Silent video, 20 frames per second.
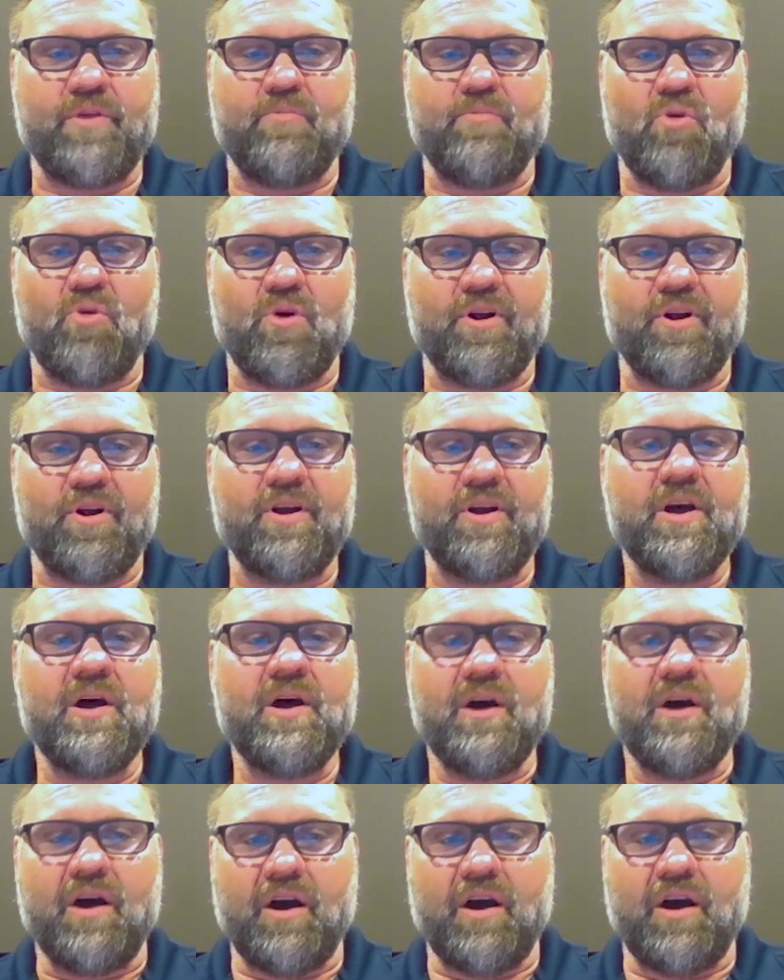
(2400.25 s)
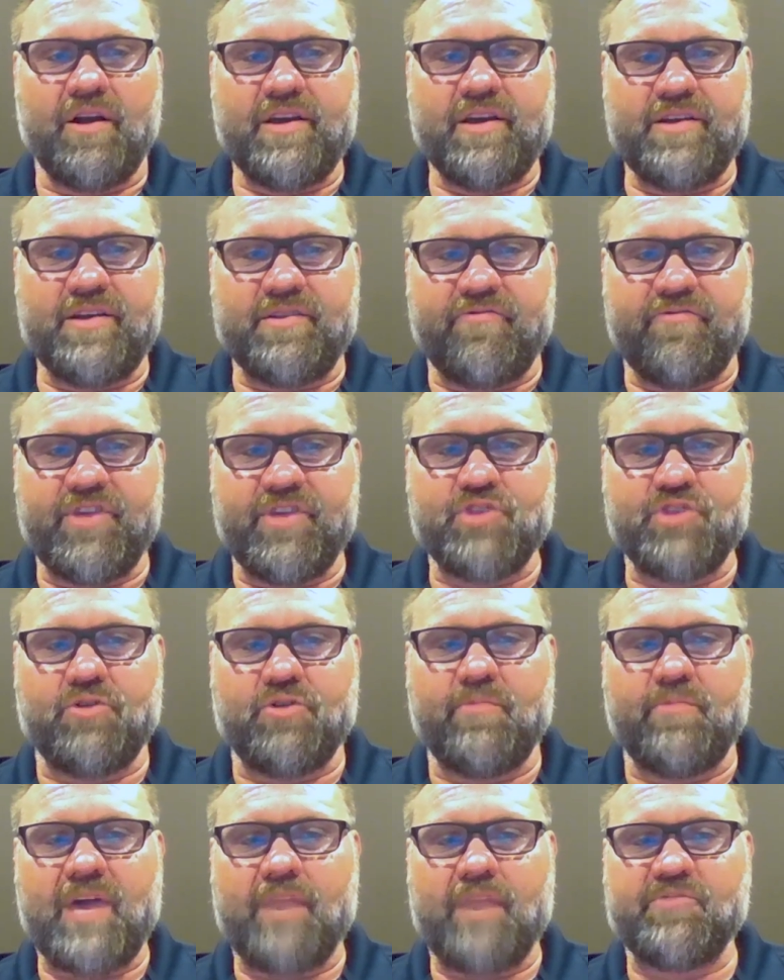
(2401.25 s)
and more on
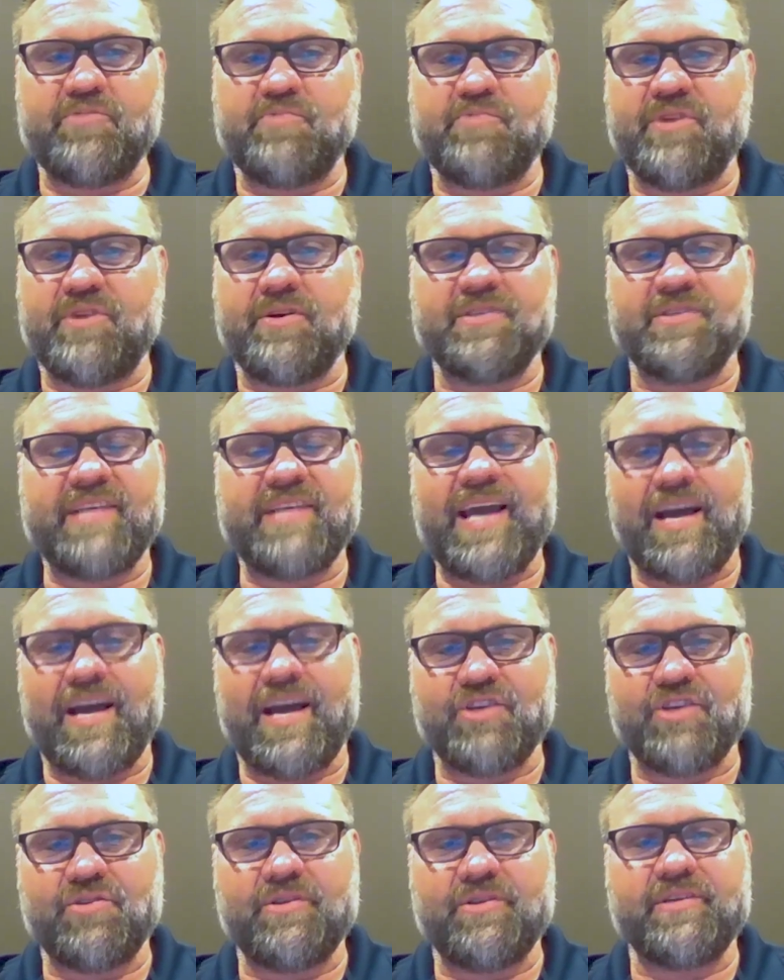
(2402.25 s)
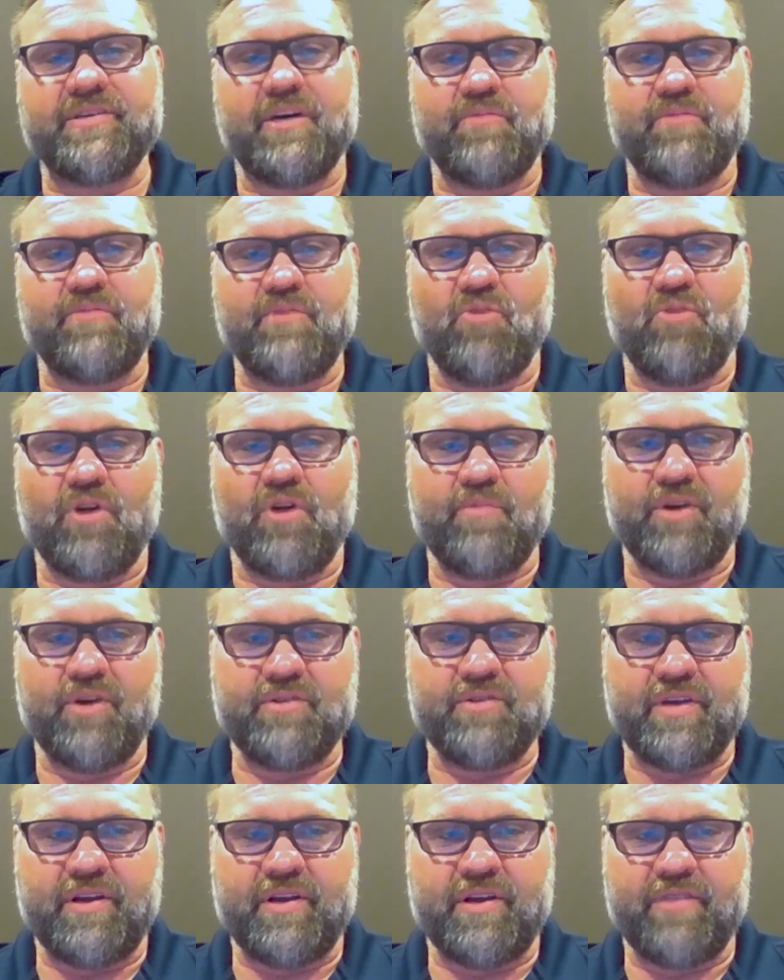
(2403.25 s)
individual maps because they actually tell me more
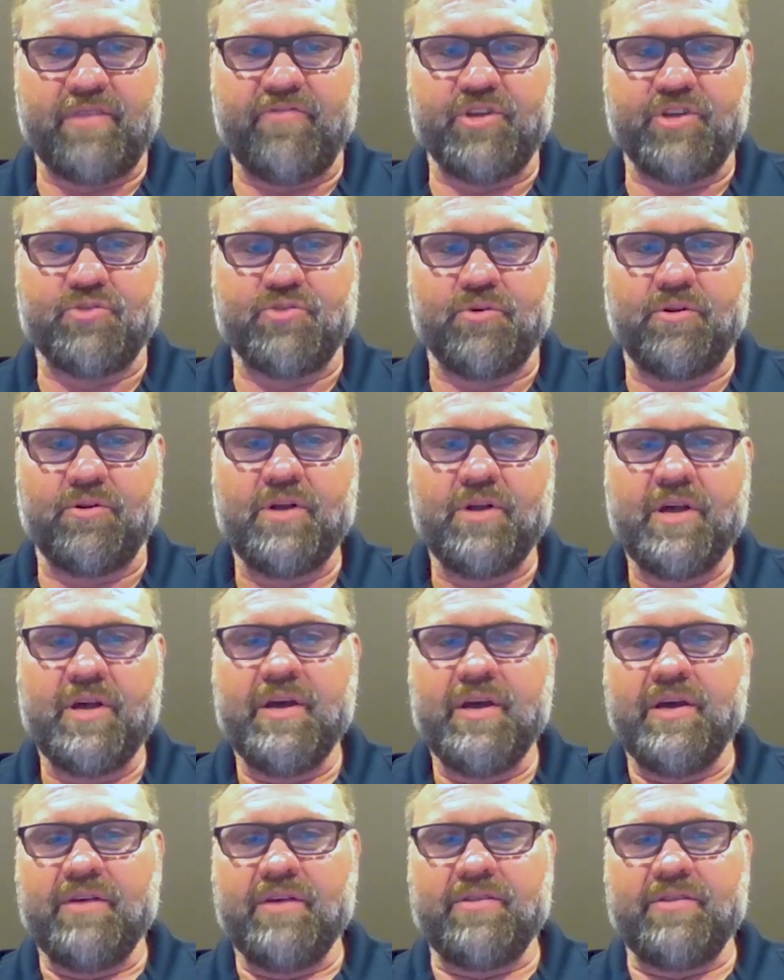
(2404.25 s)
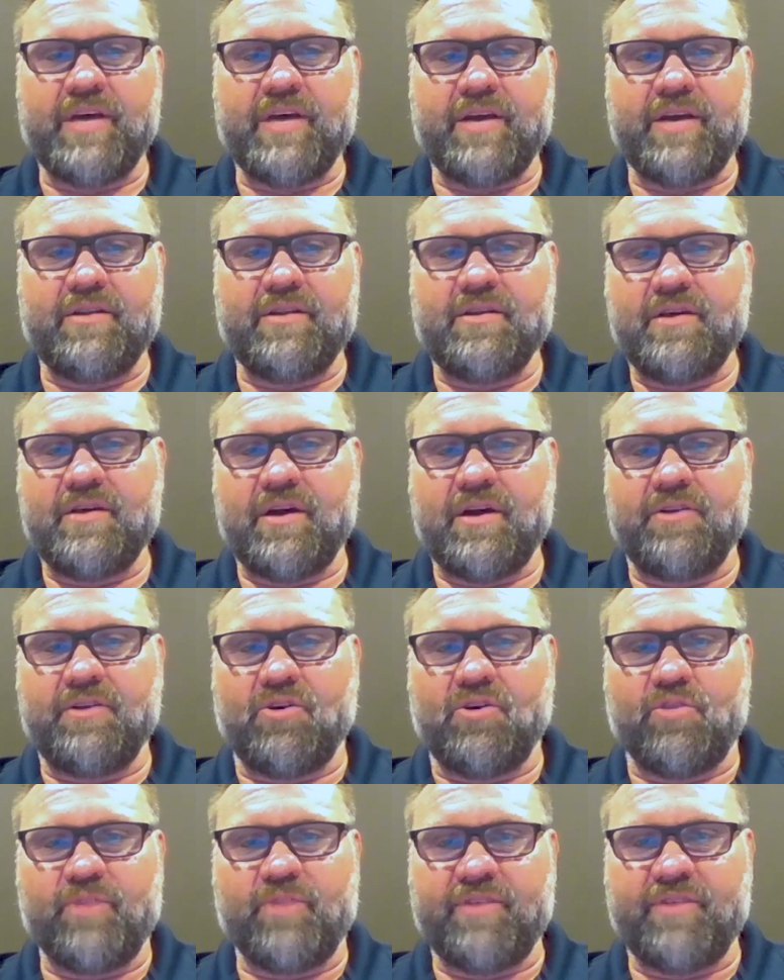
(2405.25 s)
about the individual than a
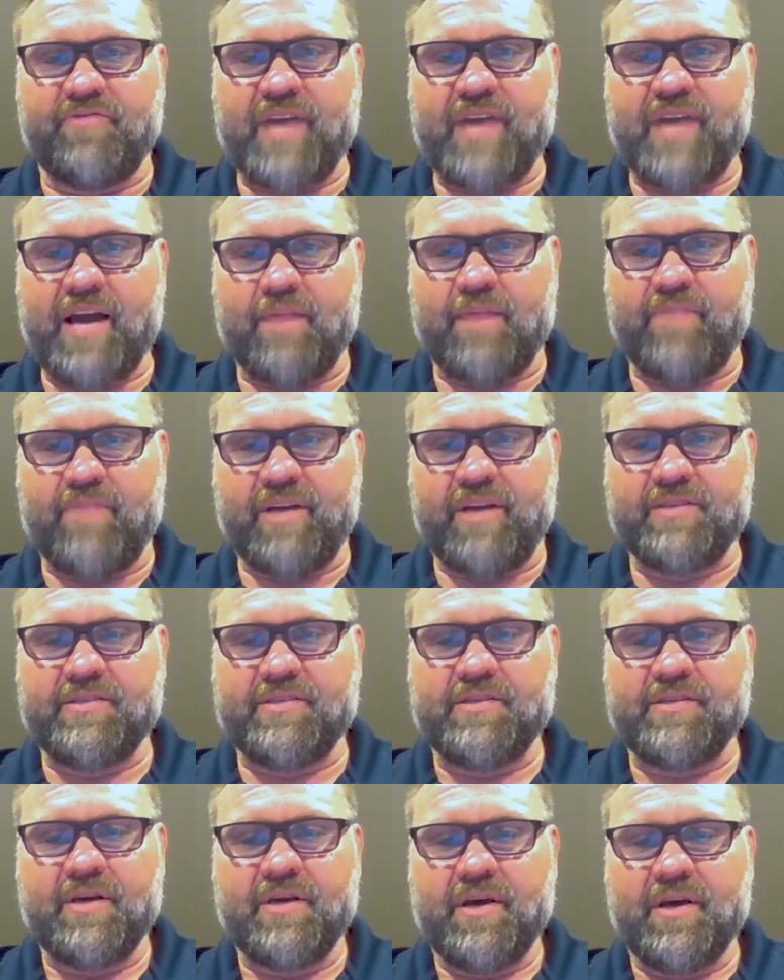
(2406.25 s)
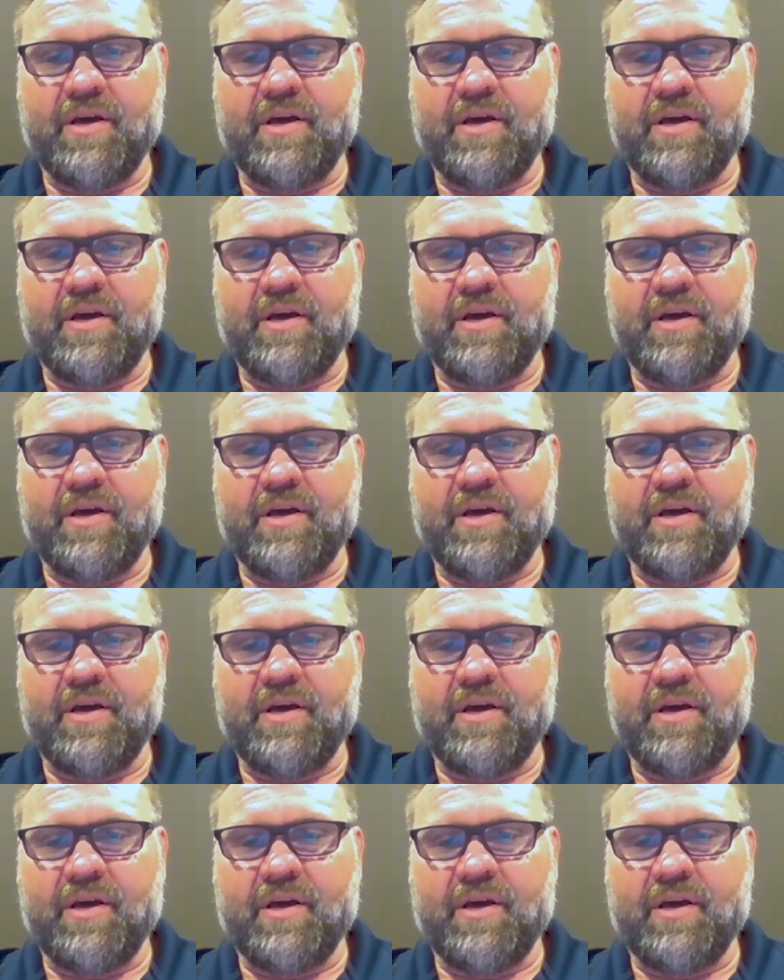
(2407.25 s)
normative database.